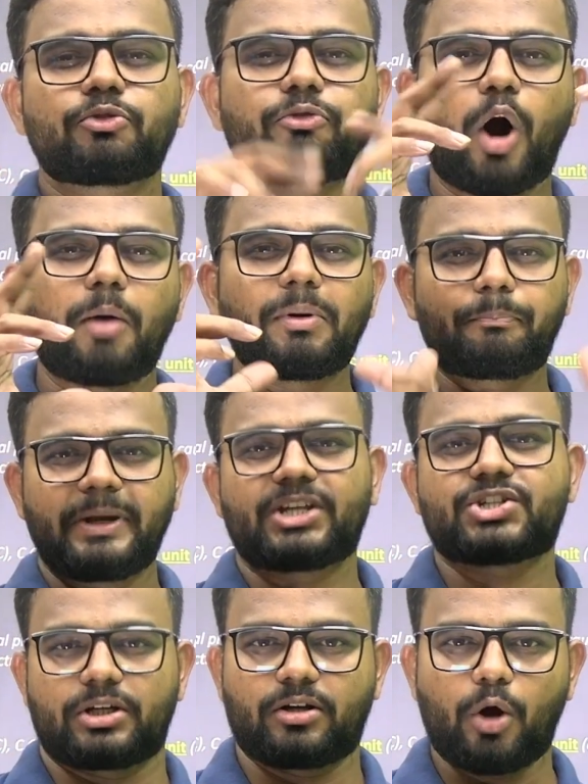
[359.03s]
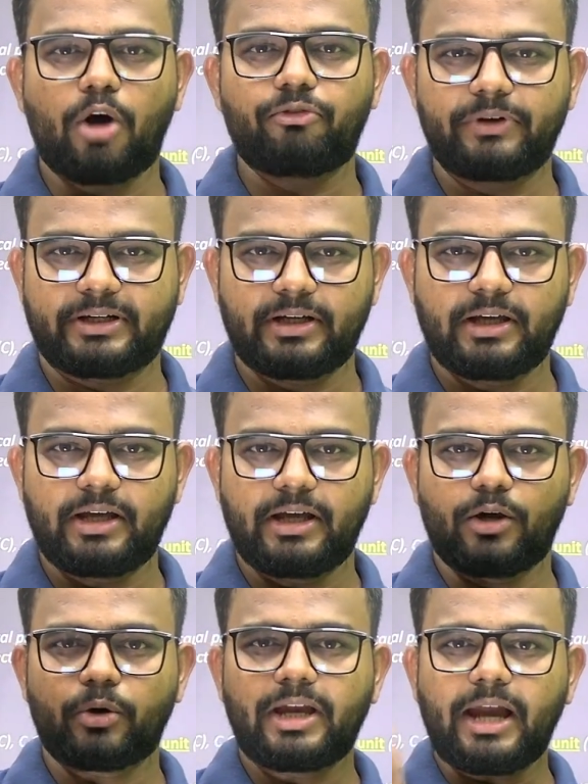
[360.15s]
form a picture of it,
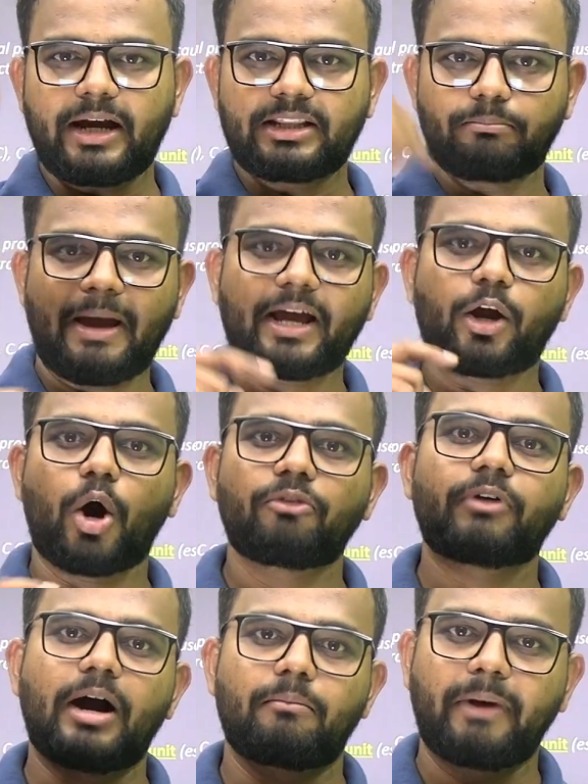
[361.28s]
okay, at the back of our